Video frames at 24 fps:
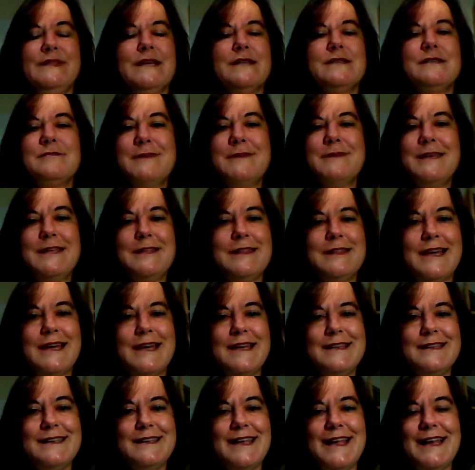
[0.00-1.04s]
Doesn't mean
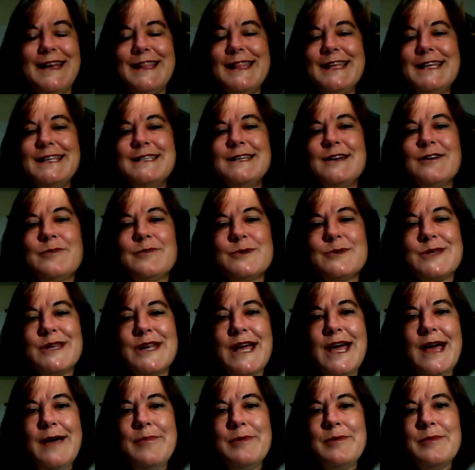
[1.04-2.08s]
that anything terrible is
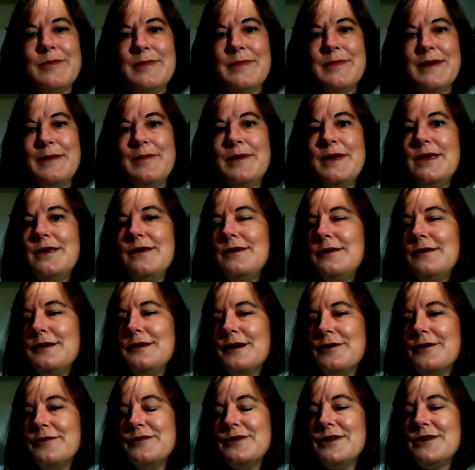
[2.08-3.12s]
going to happen, but maybe,
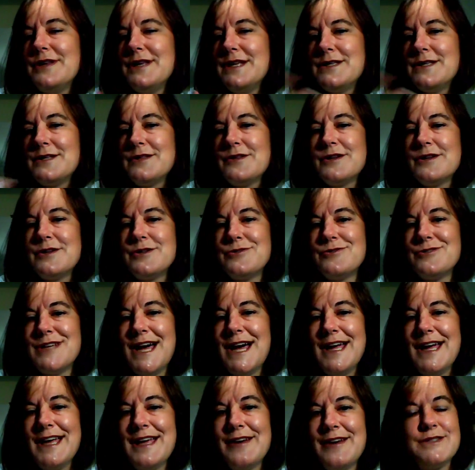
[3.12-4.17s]
you know, you need to look at your
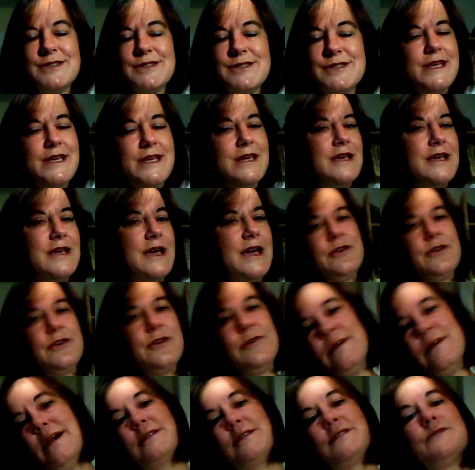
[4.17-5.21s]
diet or see, are
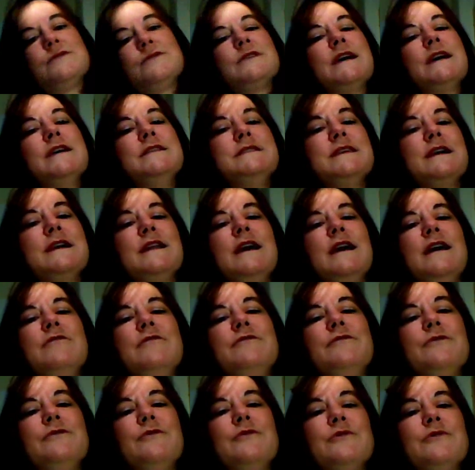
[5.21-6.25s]
you exercising
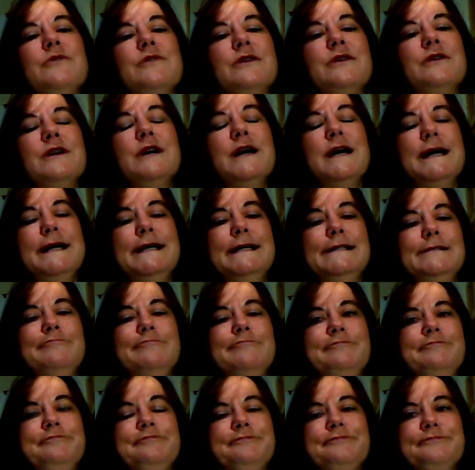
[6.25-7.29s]
enough, or
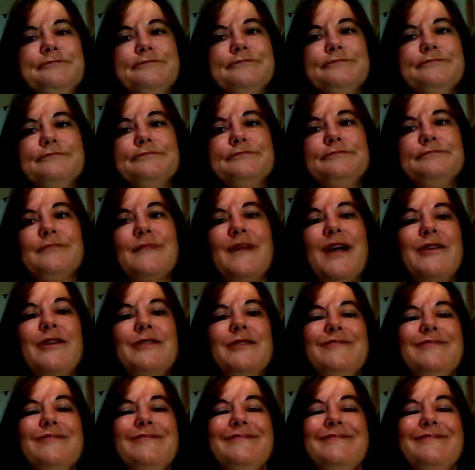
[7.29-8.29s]
are